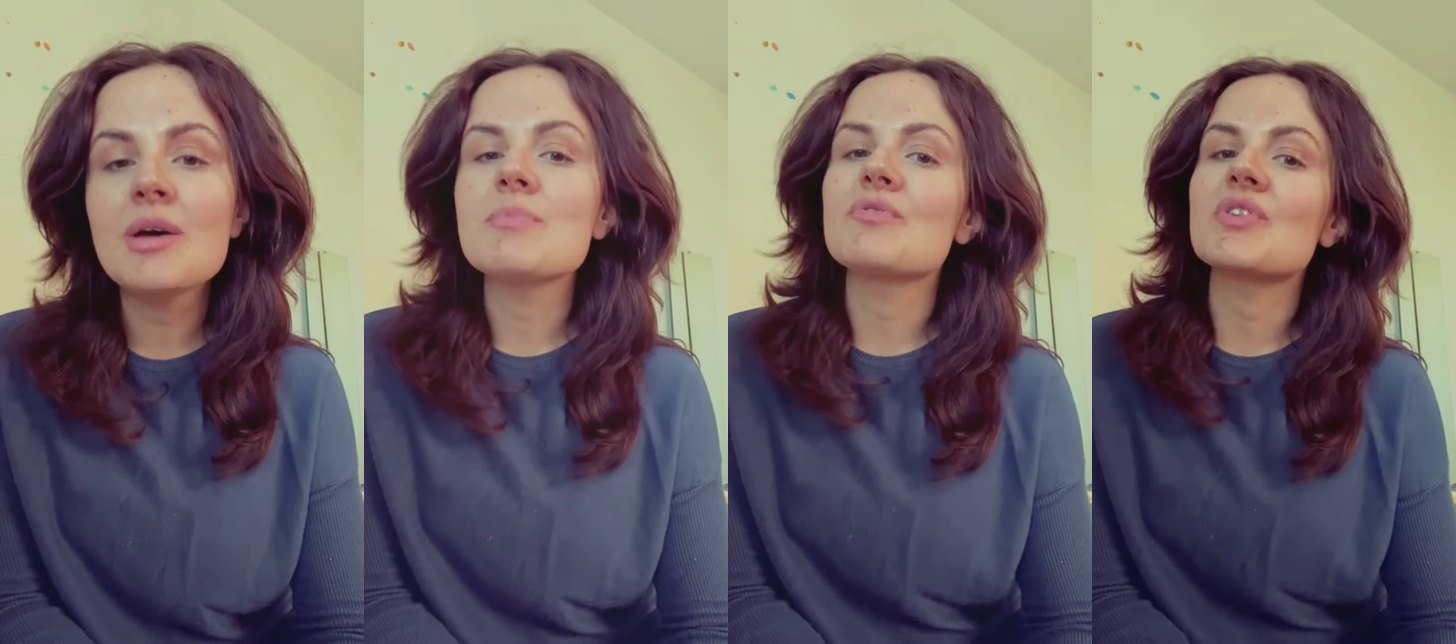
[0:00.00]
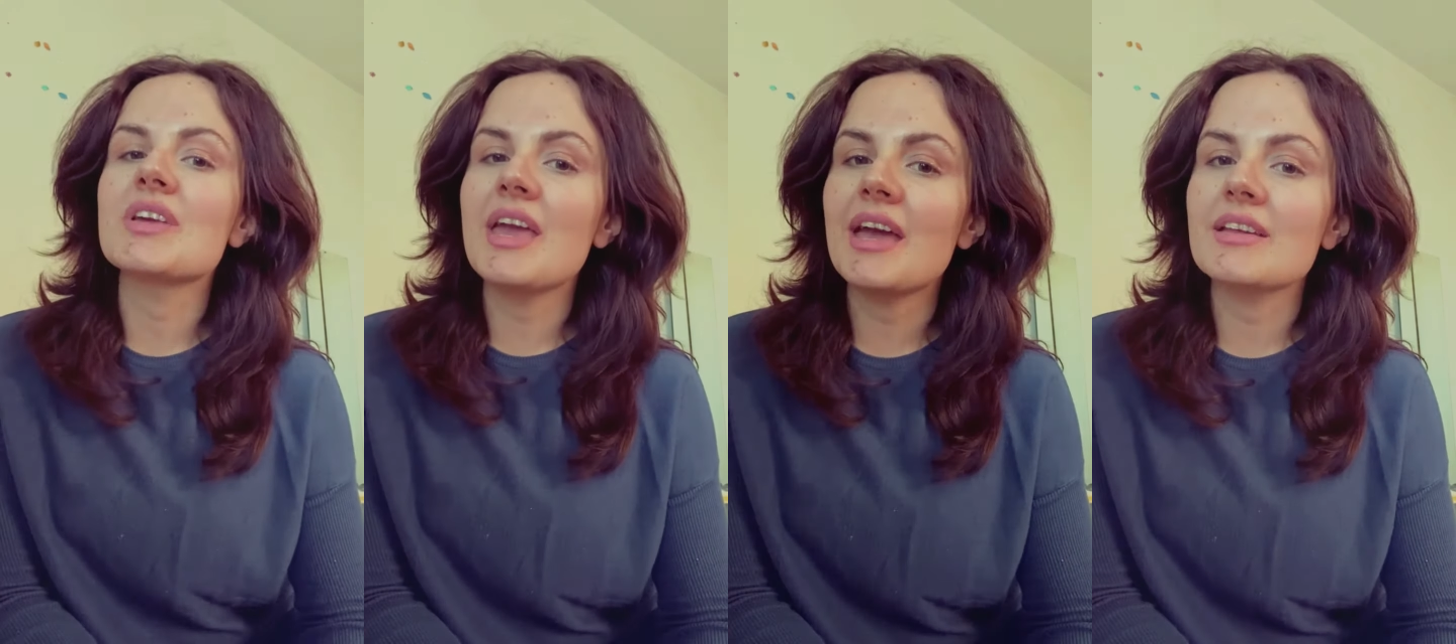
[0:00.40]
But for
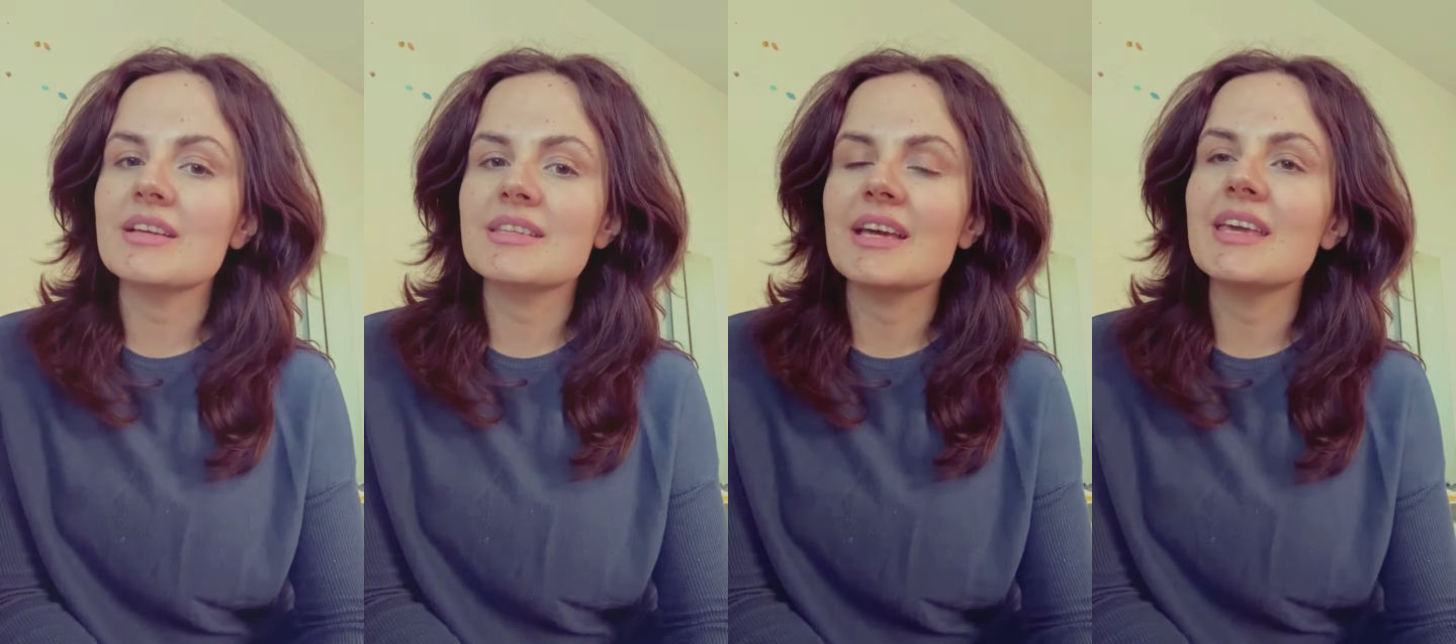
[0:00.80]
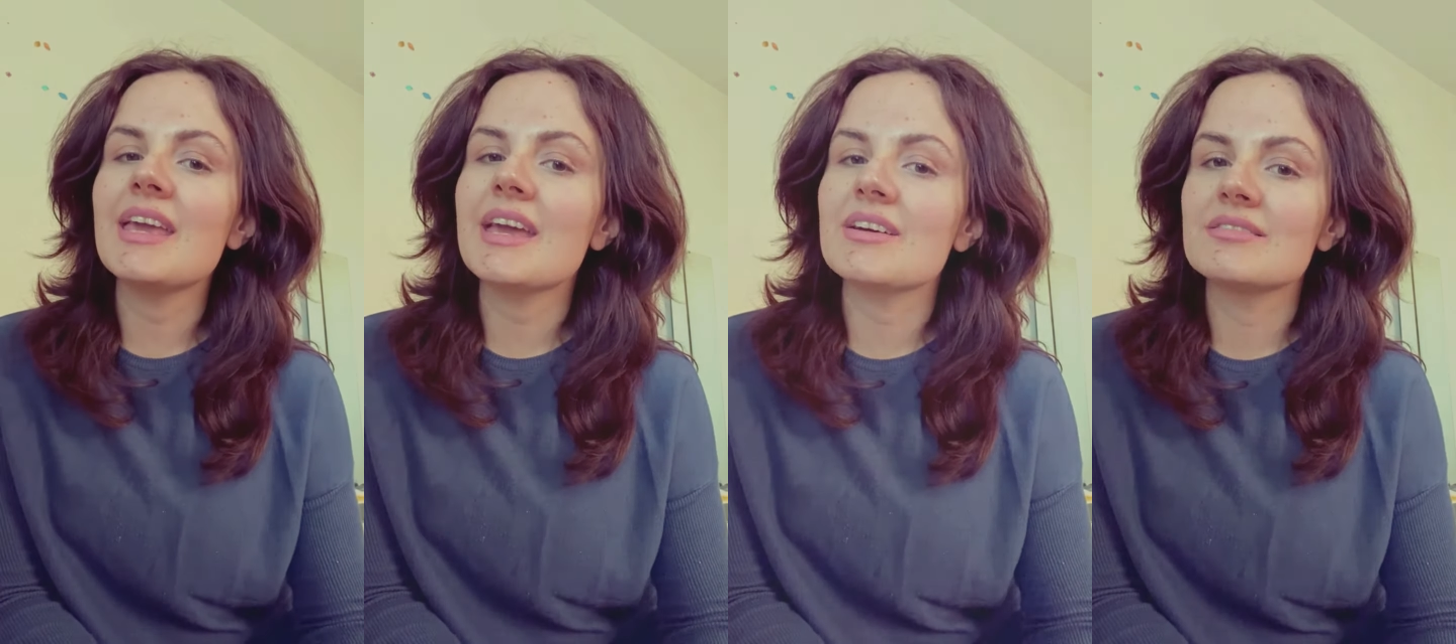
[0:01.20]
can't, I say I
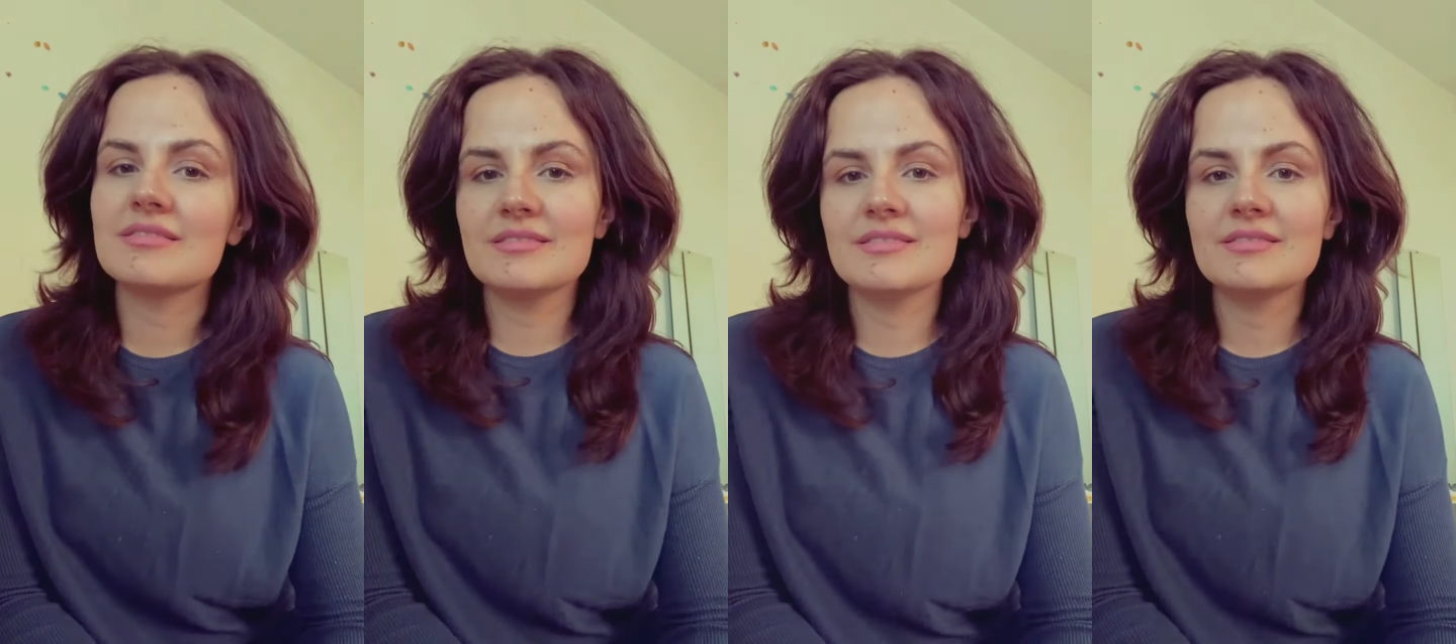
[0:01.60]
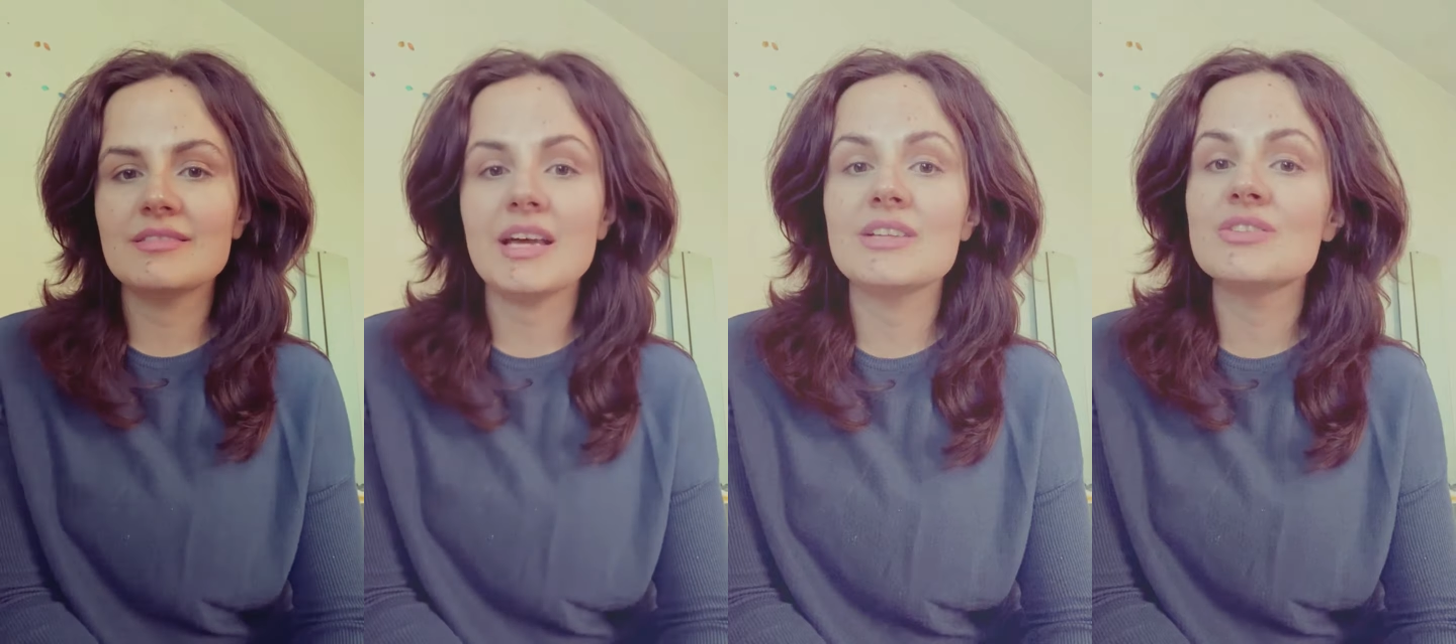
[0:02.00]
can't.
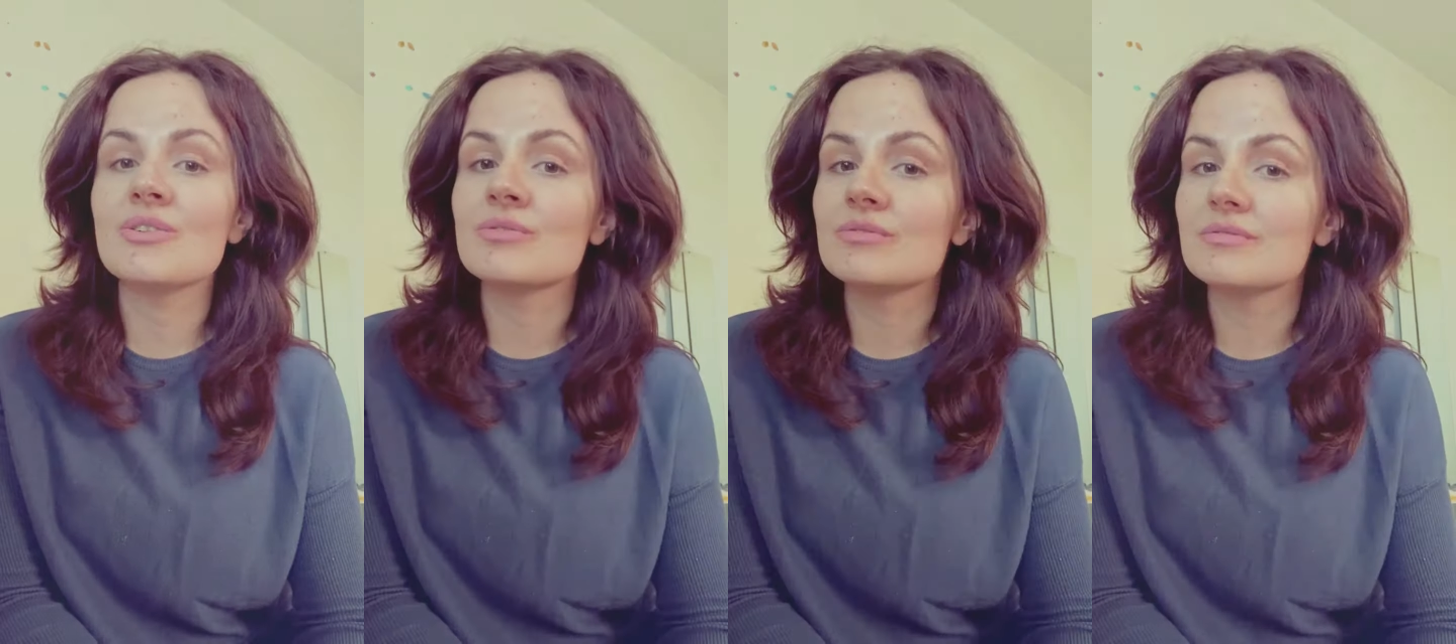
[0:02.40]
I don't.